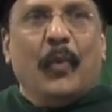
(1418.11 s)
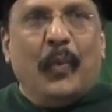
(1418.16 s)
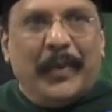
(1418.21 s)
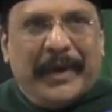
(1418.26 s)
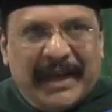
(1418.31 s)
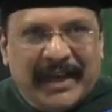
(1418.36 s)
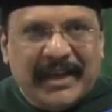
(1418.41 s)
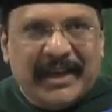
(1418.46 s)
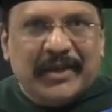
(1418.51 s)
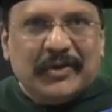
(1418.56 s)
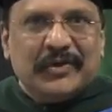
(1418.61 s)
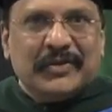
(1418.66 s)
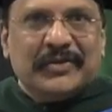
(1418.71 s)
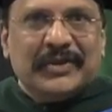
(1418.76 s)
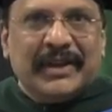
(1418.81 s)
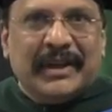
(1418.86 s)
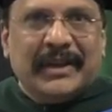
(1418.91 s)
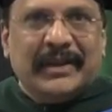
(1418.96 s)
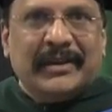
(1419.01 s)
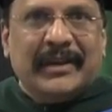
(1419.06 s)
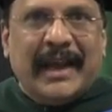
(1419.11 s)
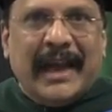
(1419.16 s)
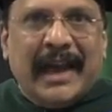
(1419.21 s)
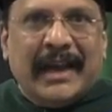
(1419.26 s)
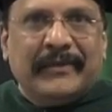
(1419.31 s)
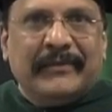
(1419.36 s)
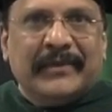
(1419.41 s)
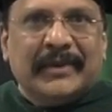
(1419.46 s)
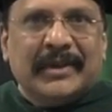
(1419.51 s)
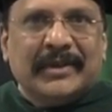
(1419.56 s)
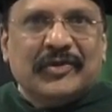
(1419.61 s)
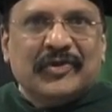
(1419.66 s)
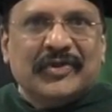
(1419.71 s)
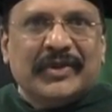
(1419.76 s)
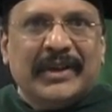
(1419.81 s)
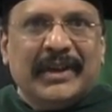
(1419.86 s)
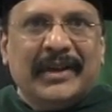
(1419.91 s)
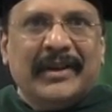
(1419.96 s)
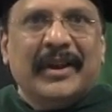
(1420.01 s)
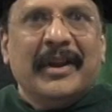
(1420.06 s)
We need to take the
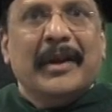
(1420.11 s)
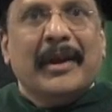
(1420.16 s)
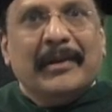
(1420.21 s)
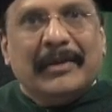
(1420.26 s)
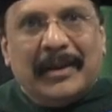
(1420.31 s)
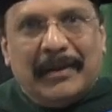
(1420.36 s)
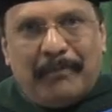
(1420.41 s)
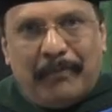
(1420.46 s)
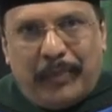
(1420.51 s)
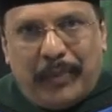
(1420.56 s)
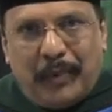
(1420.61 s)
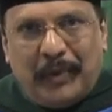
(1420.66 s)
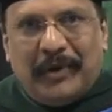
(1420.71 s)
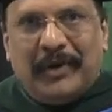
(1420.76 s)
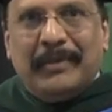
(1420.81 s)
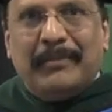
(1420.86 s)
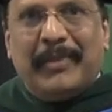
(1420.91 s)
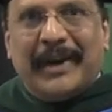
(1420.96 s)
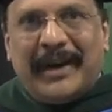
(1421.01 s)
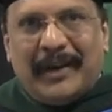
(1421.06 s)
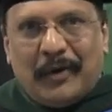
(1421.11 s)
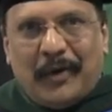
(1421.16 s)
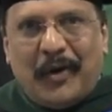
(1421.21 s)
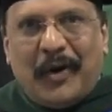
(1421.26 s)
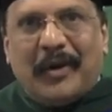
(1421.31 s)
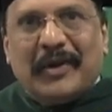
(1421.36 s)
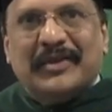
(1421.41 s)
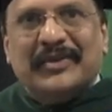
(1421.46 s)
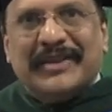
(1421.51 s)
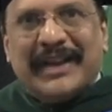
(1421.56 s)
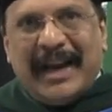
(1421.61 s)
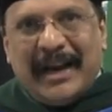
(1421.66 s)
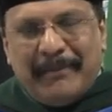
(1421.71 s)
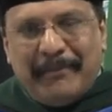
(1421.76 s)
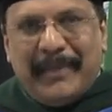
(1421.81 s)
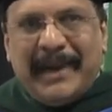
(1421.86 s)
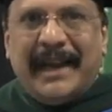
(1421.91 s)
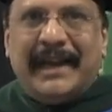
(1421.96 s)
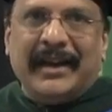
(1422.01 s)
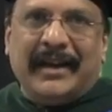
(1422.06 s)
advocacy, the bull by the horns,
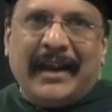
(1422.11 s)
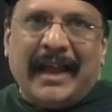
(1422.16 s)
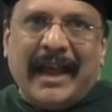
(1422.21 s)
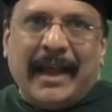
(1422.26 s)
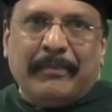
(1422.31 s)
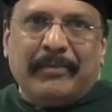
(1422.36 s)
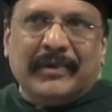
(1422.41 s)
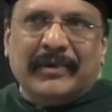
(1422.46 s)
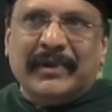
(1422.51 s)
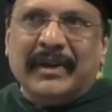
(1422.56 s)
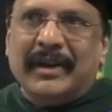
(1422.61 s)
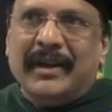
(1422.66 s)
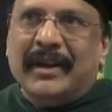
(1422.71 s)
and make it happen.